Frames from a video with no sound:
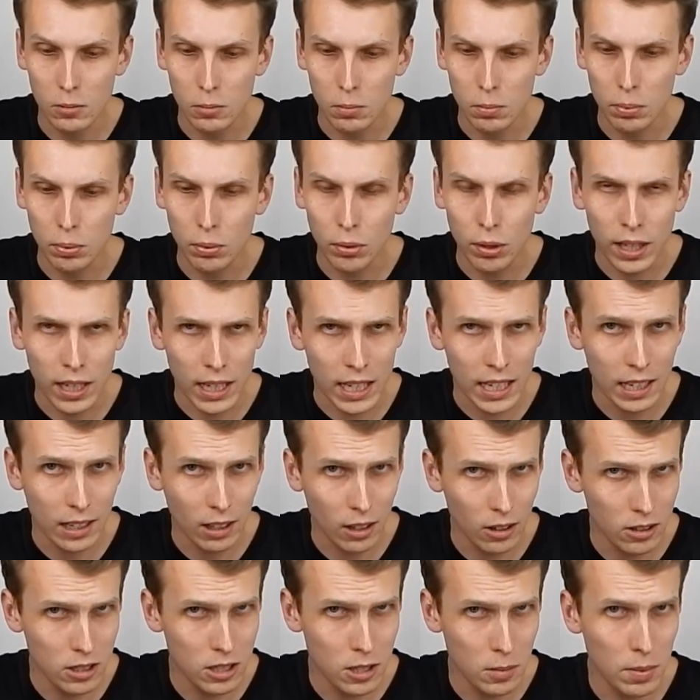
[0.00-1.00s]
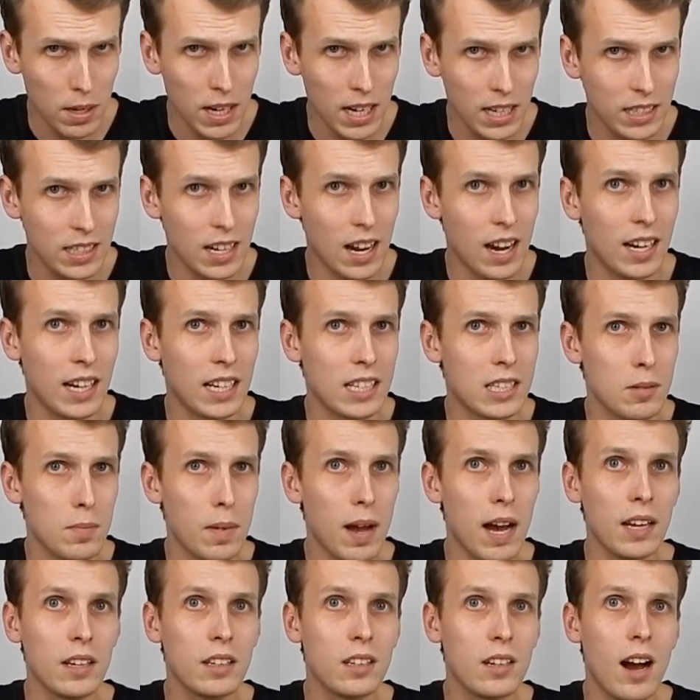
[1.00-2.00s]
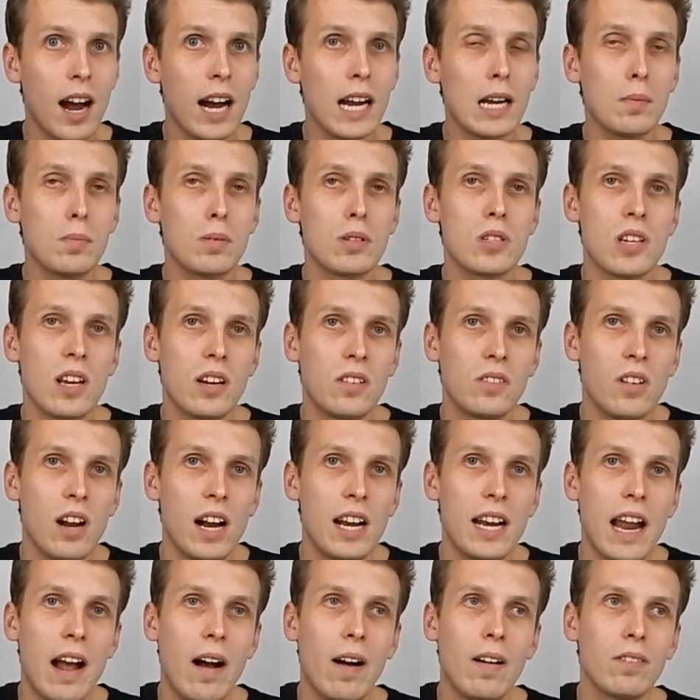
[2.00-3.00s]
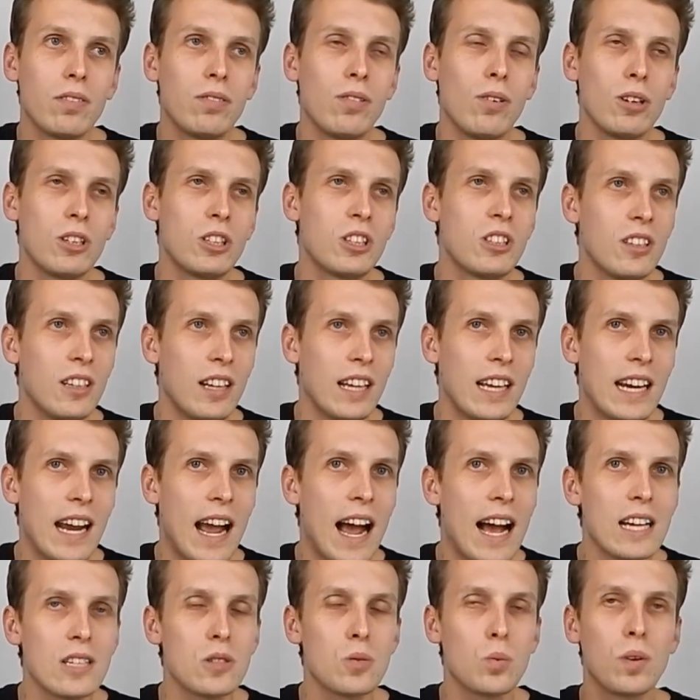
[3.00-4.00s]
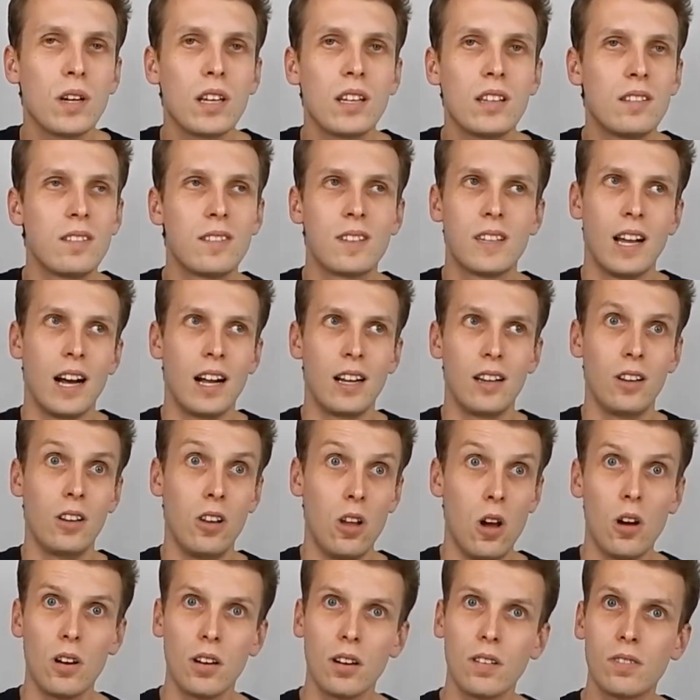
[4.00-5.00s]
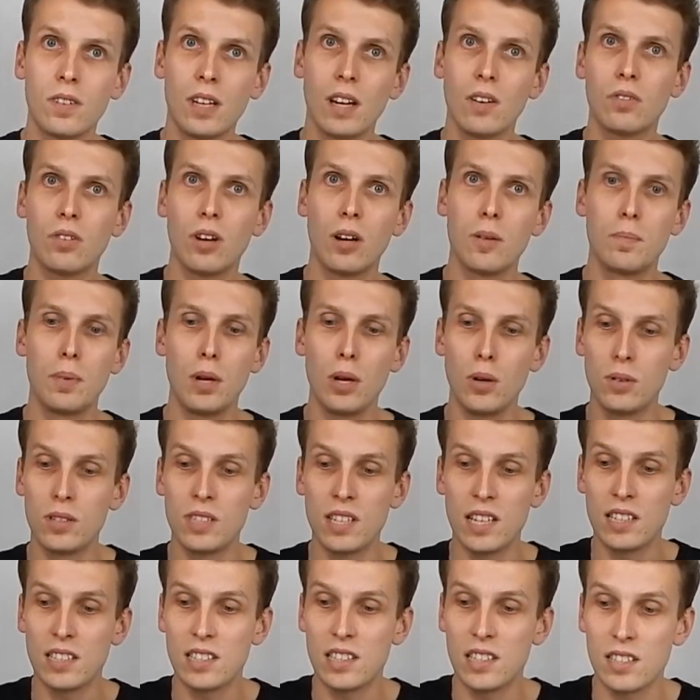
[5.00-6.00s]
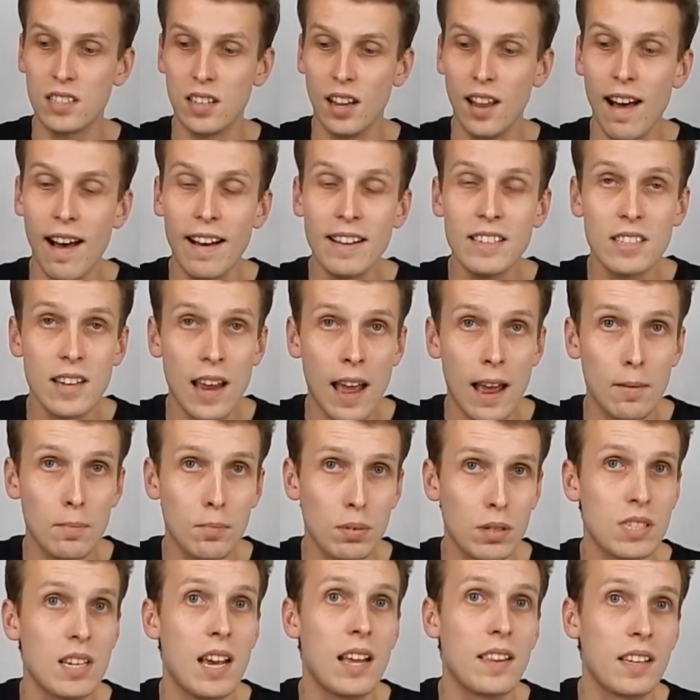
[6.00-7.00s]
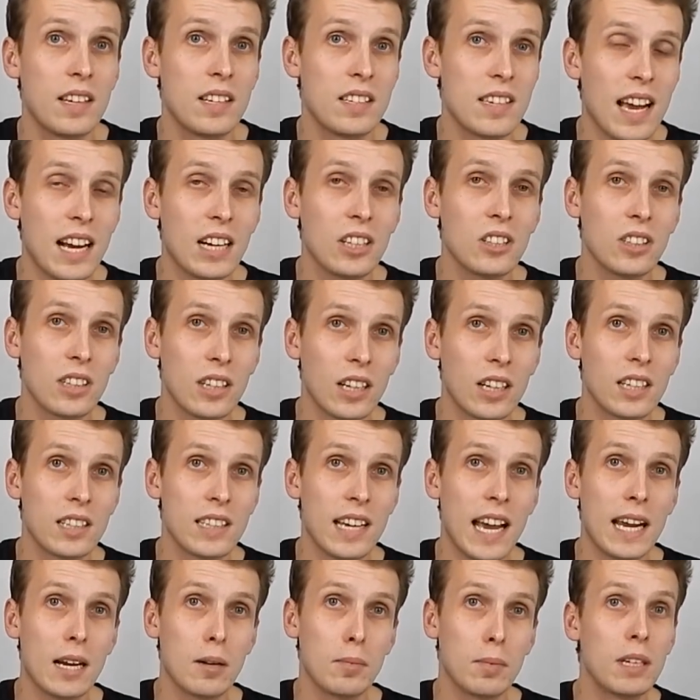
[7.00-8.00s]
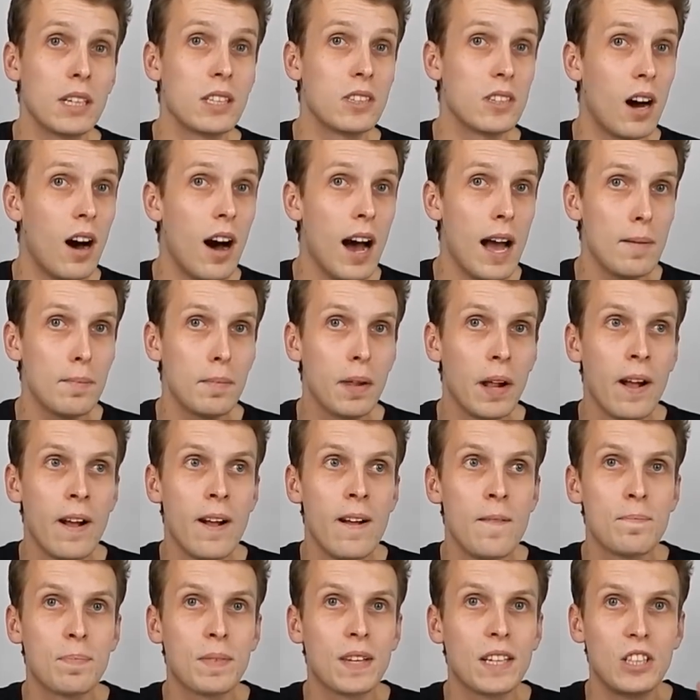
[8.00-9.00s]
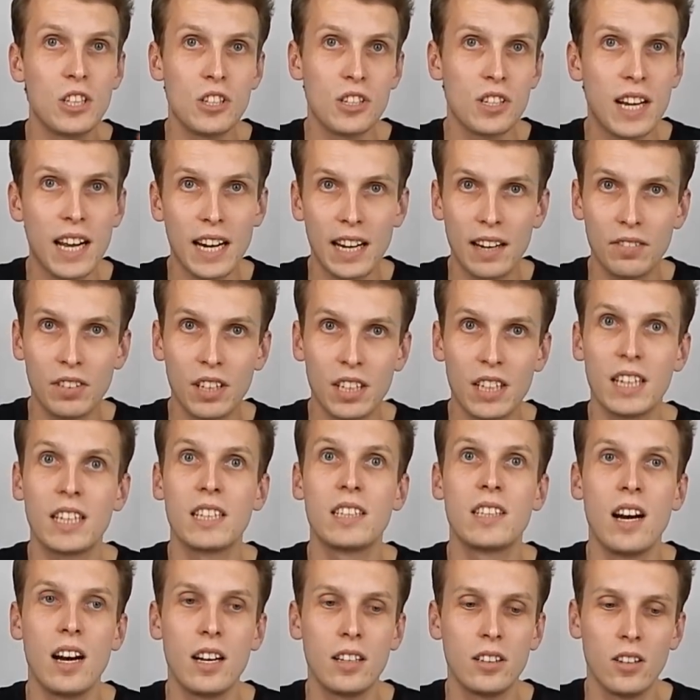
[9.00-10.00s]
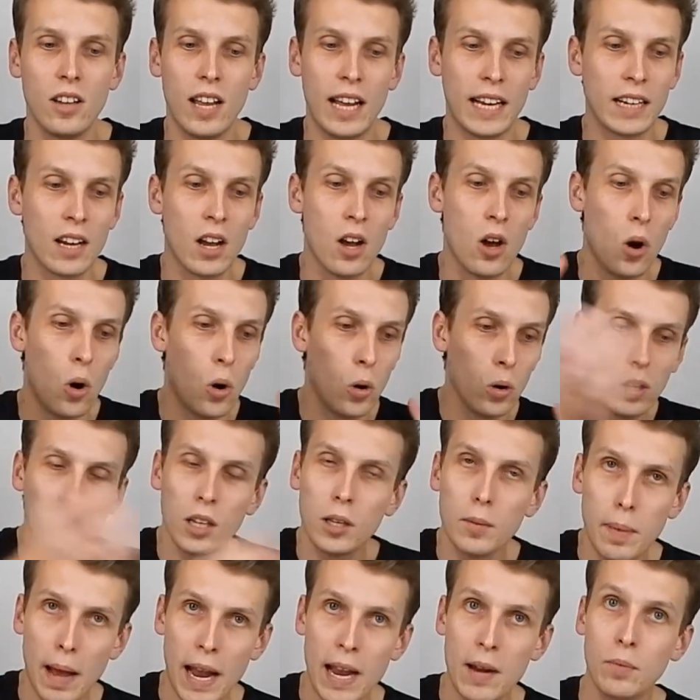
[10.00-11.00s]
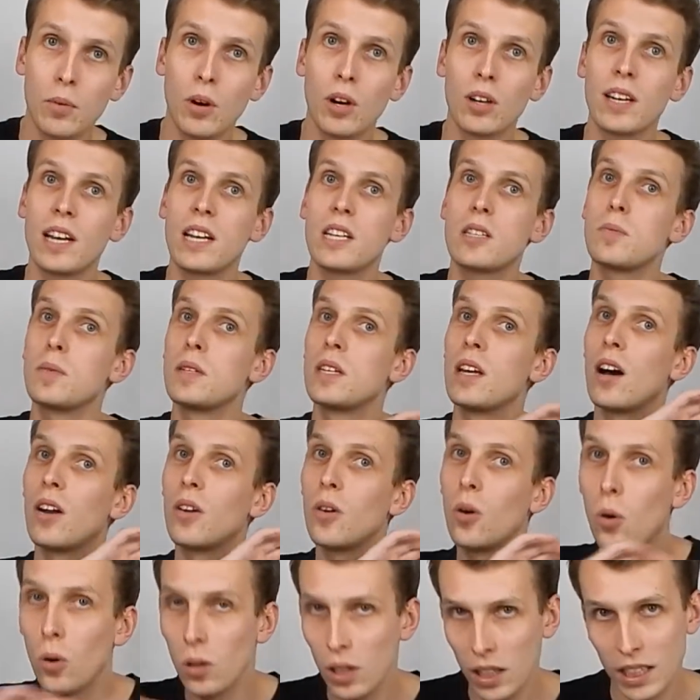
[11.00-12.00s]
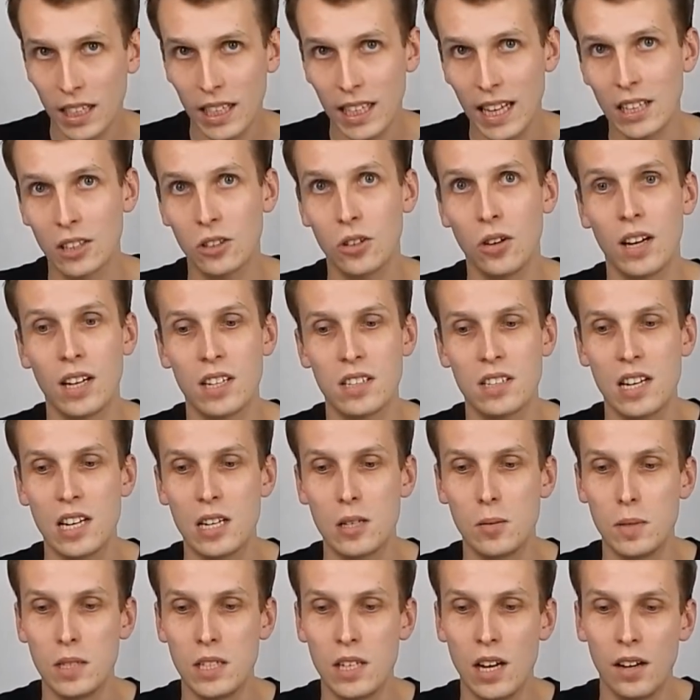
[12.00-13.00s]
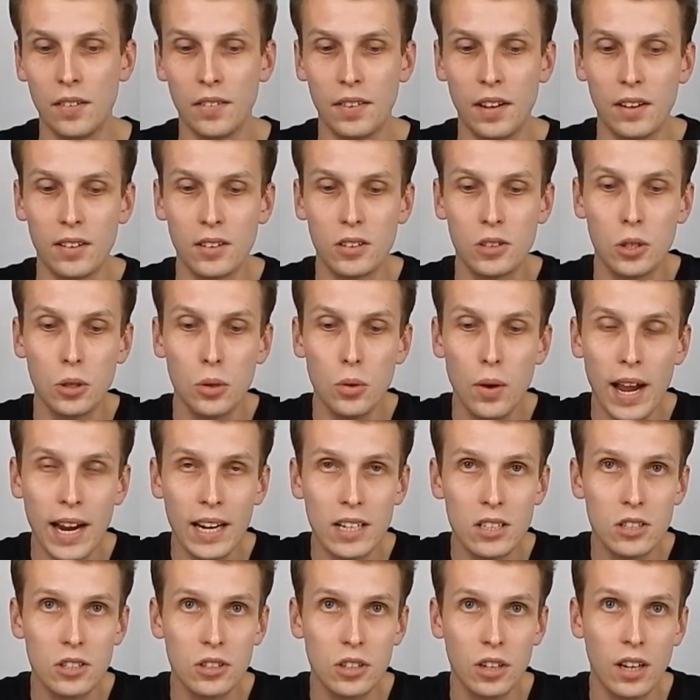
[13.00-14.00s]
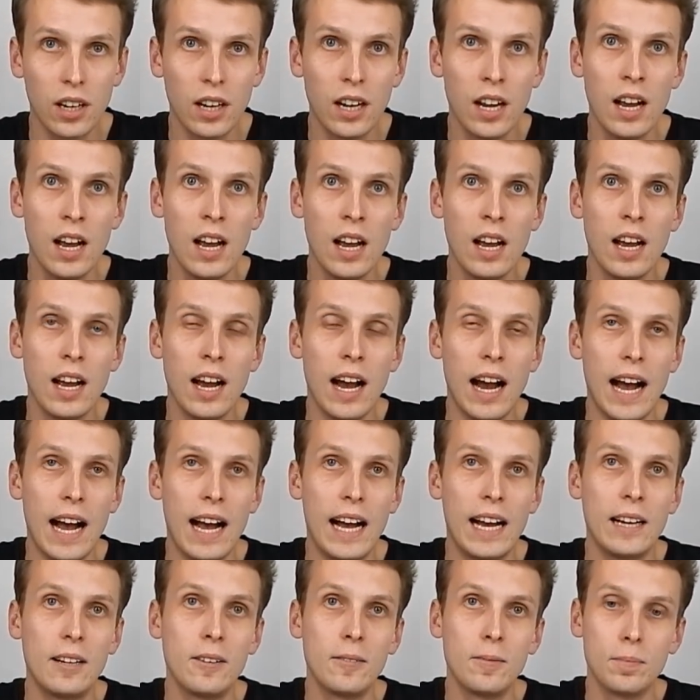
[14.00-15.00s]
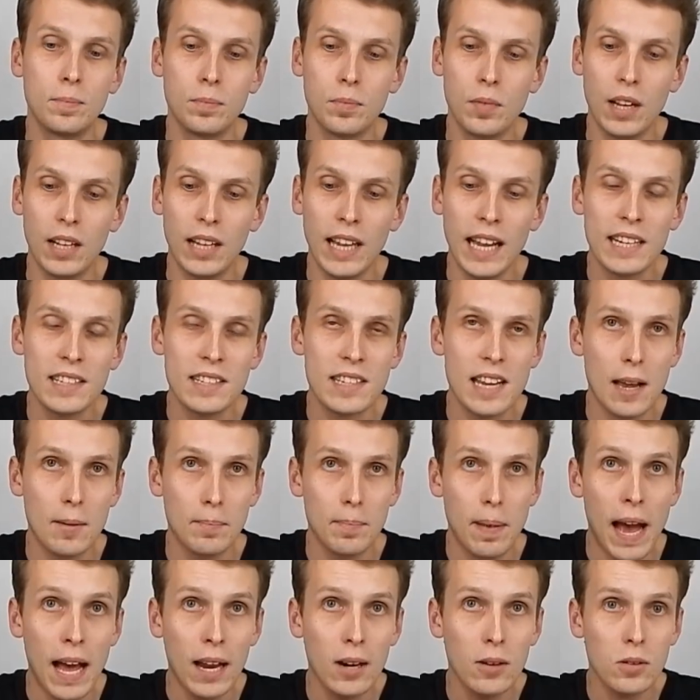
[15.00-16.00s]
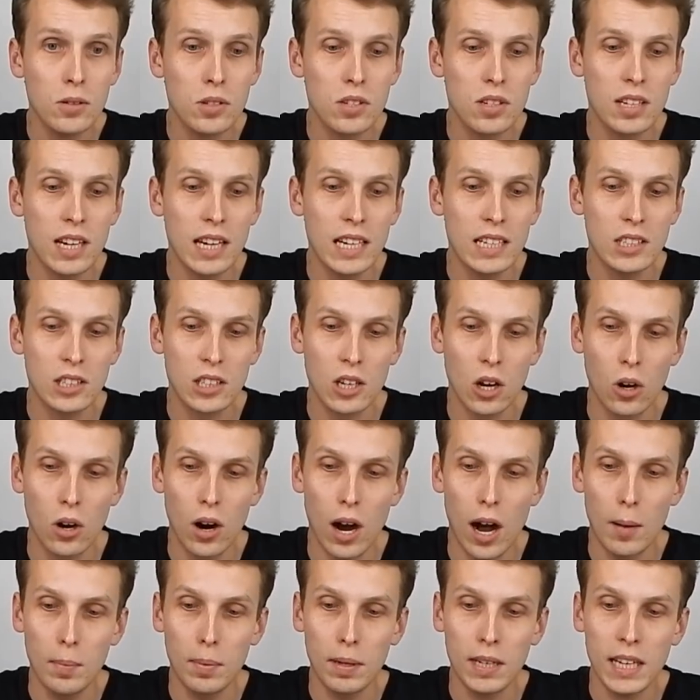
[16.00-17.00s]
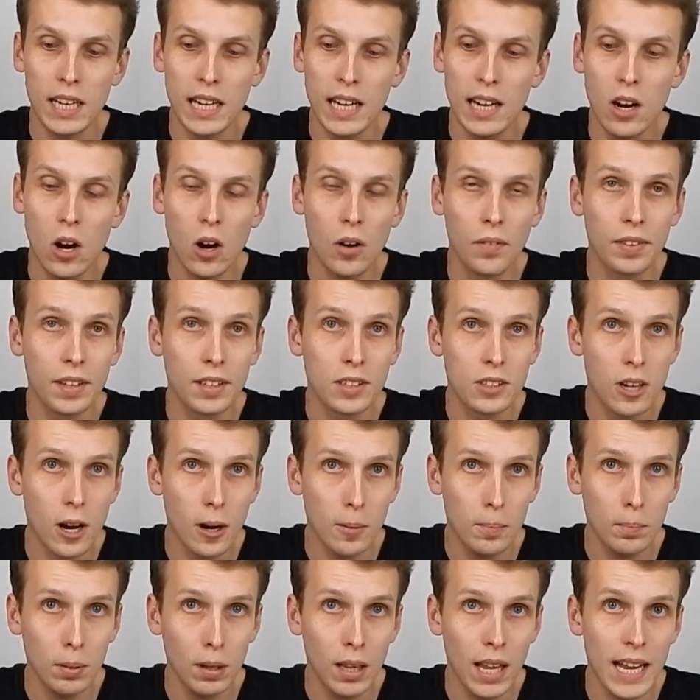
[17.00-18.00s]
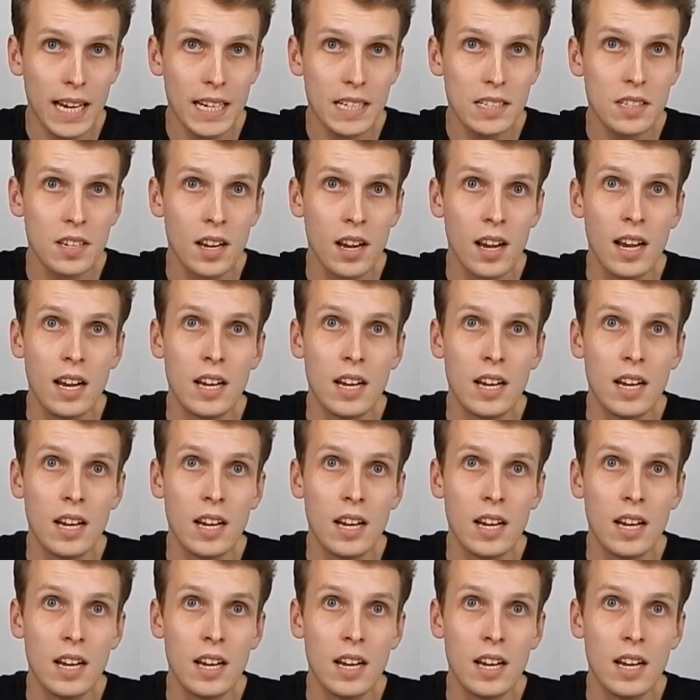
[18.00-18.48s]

pretty close to being done. It's about 90% right now. Unfortunately, as with a lot of different builds, it's this last 10% that is actually going to take a bit of time just to get everything done. Like, all of the paintwork needs to be done, all the electronics need to be done. There are 2 extra Lexan panels that need to go up here on the top plate,